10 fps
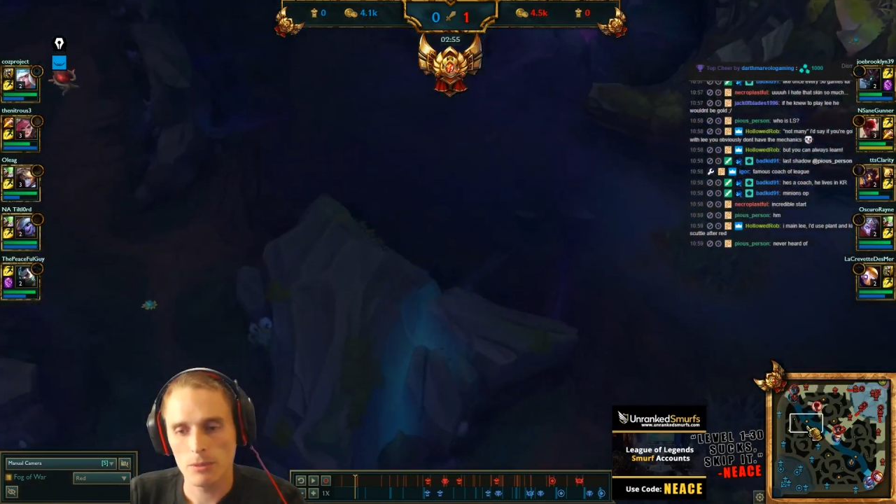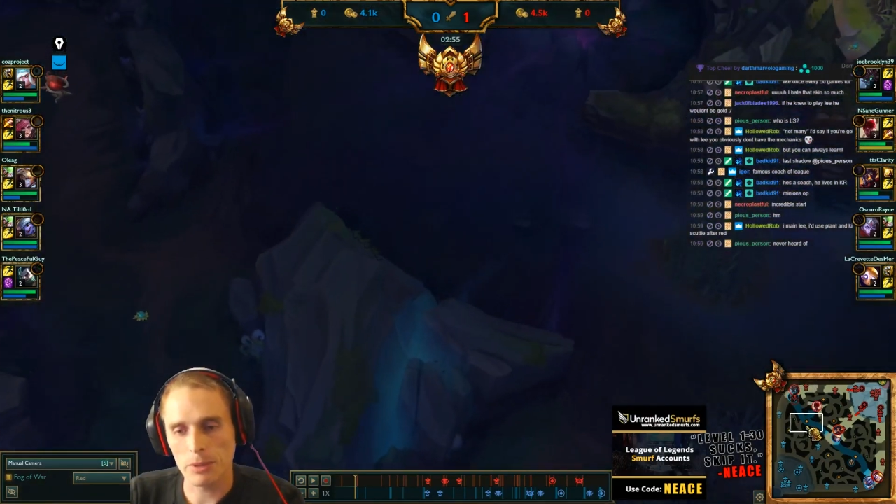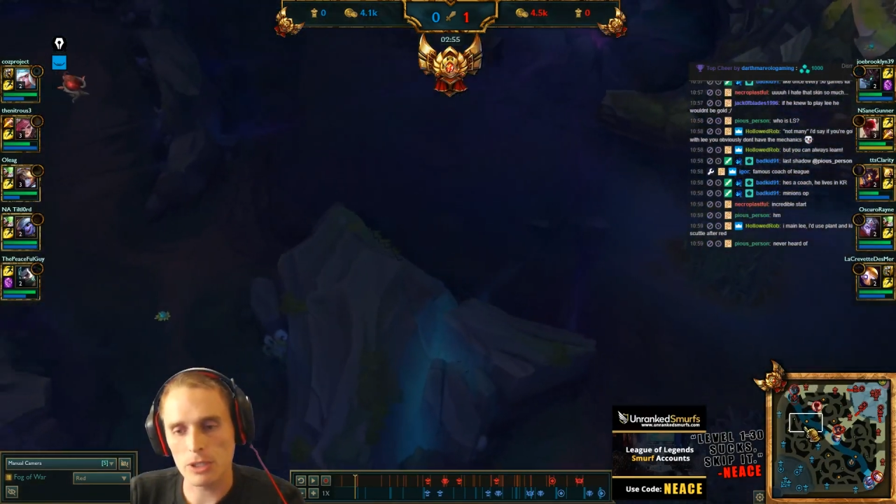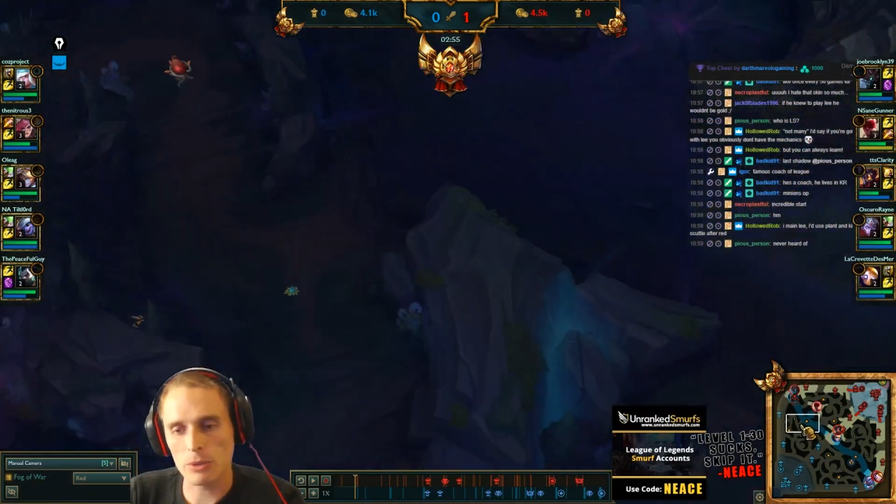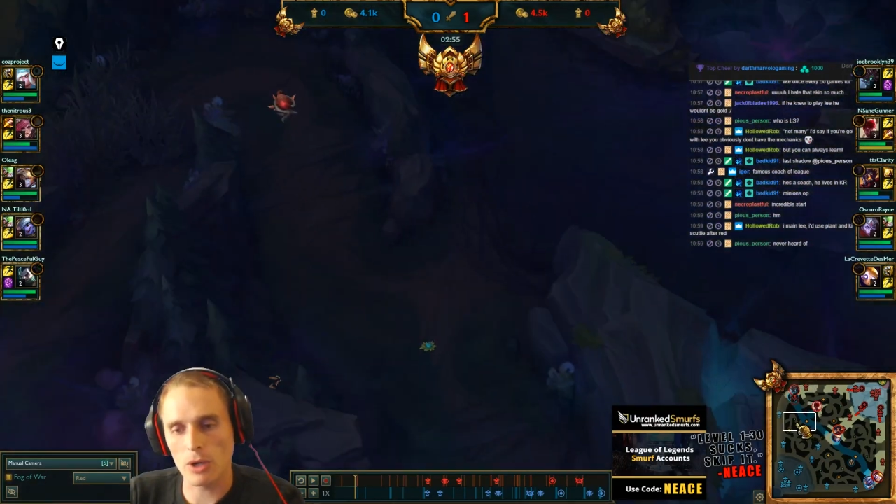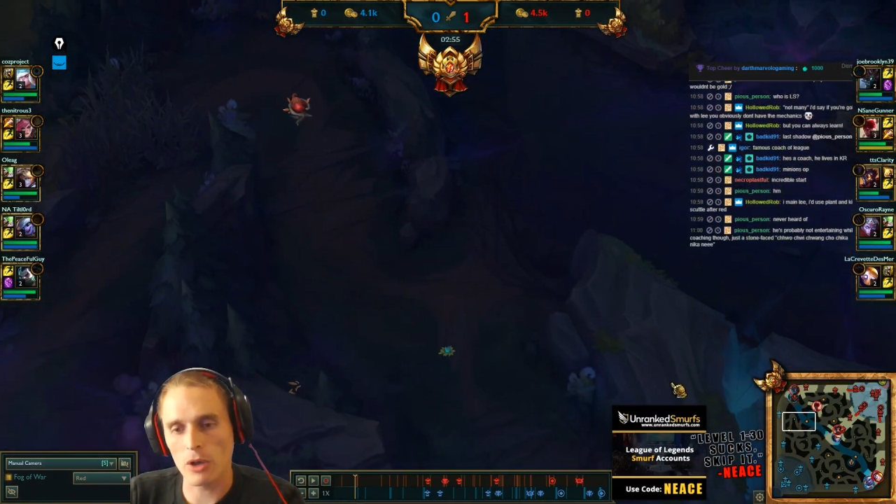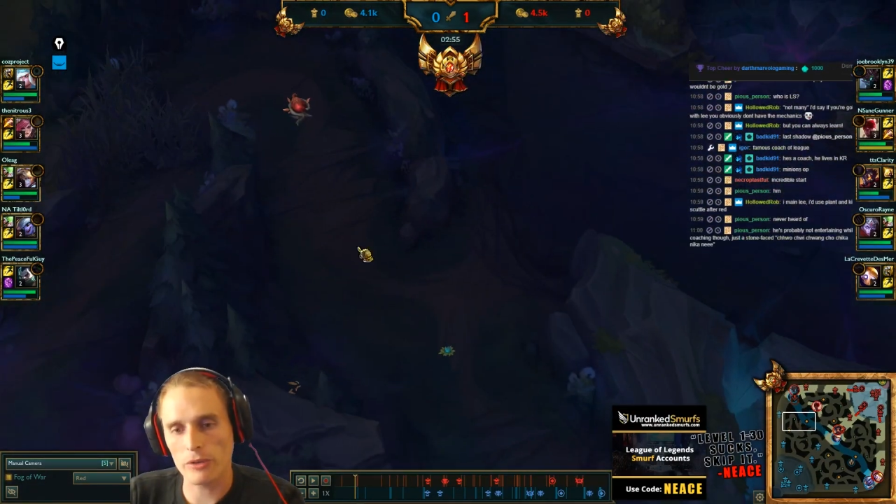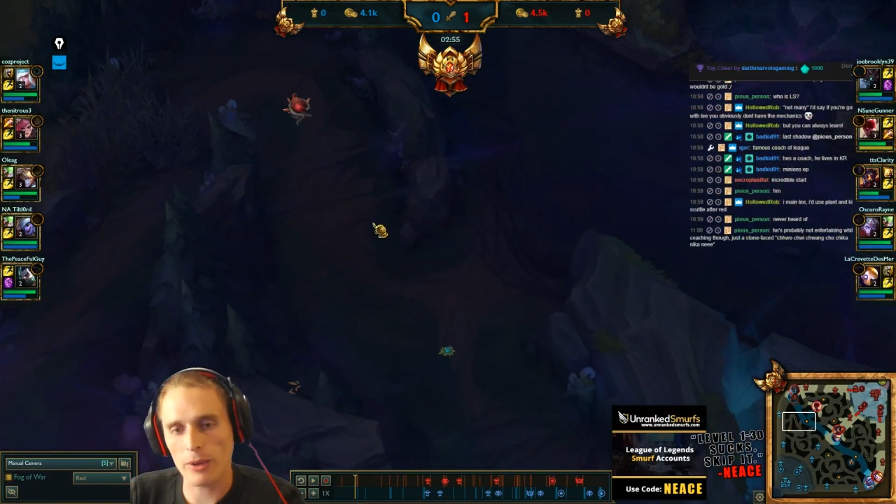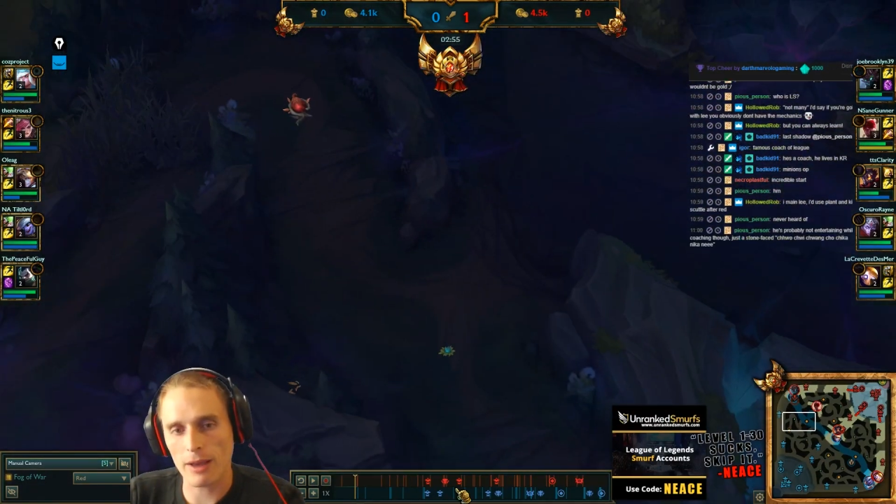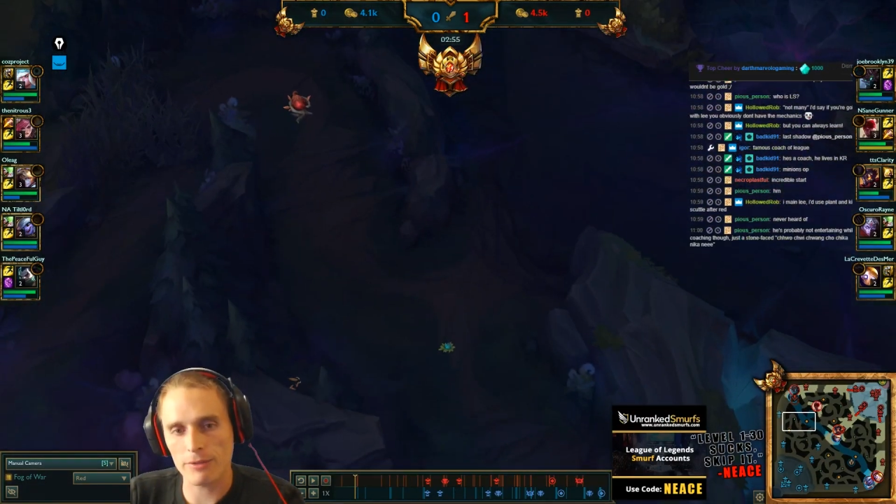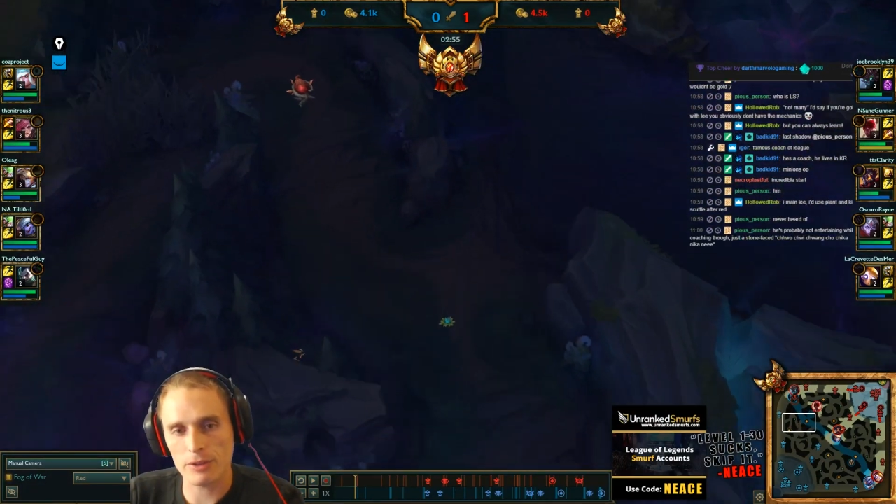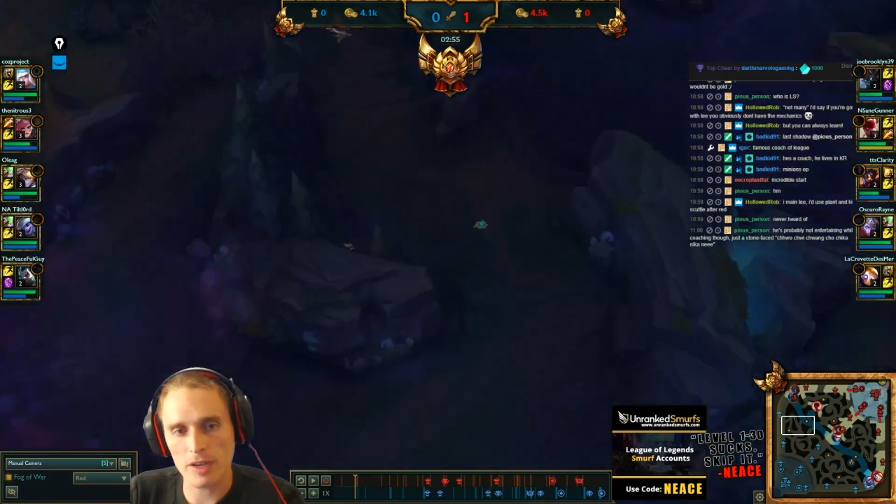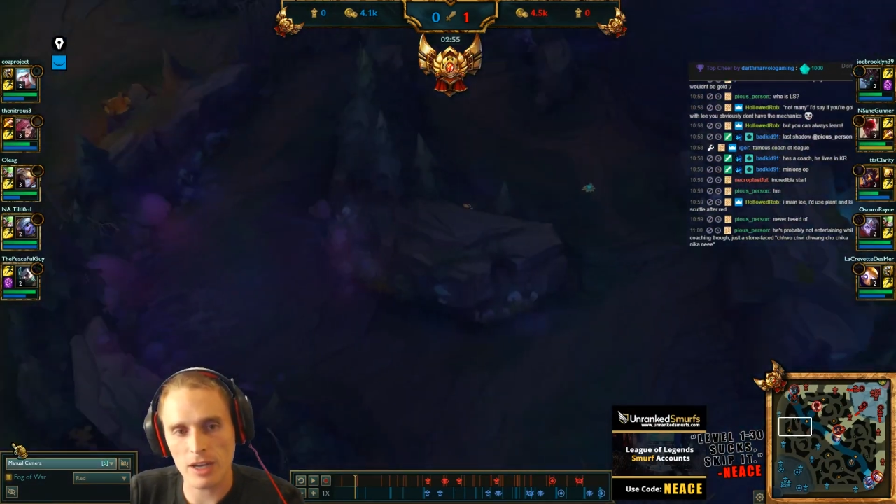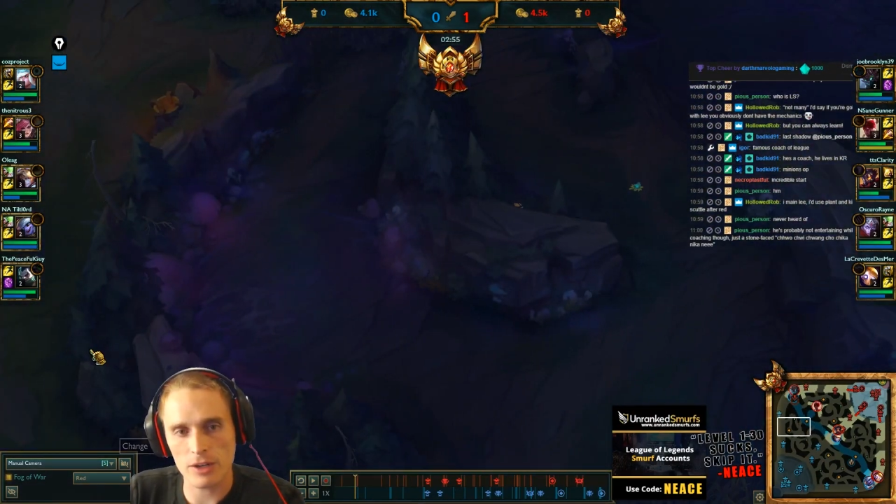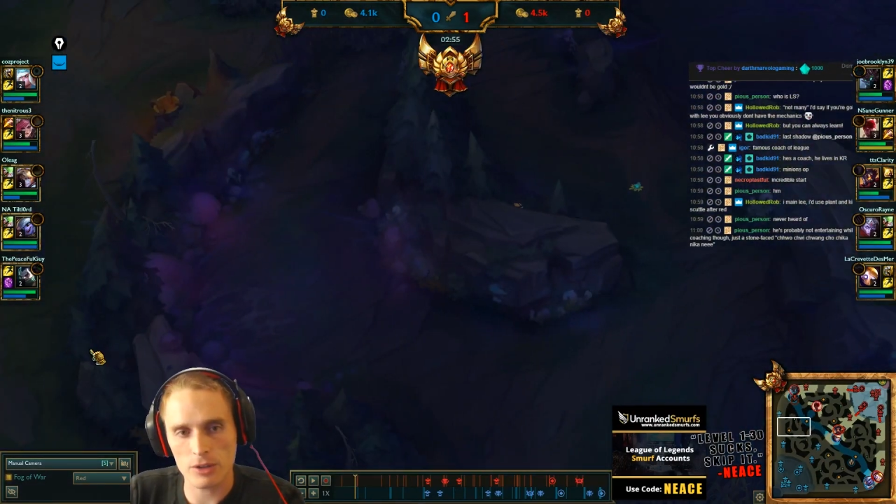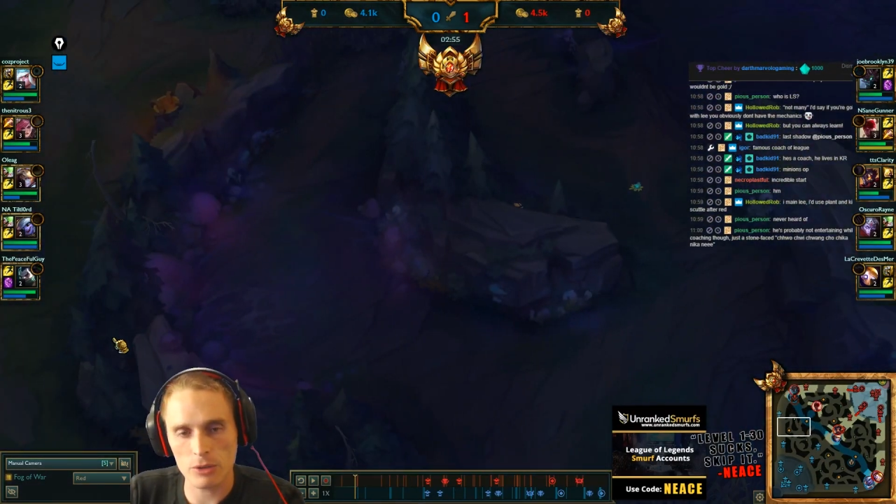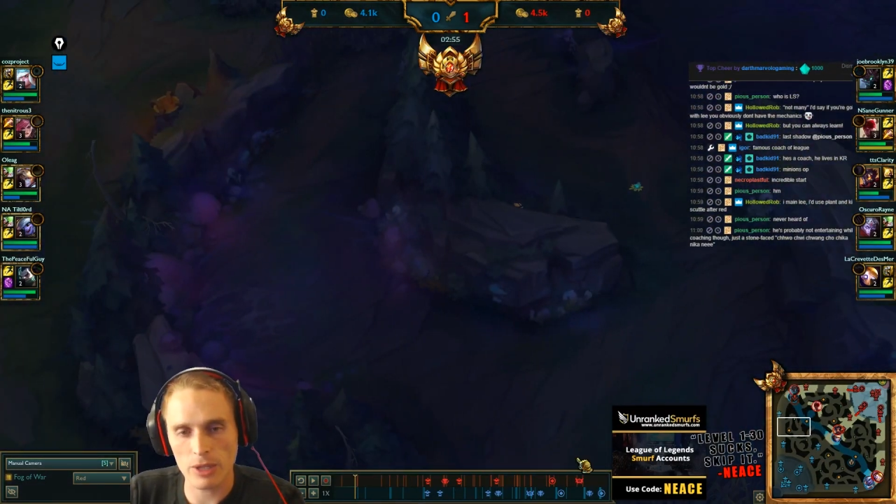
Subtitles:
but you would also have you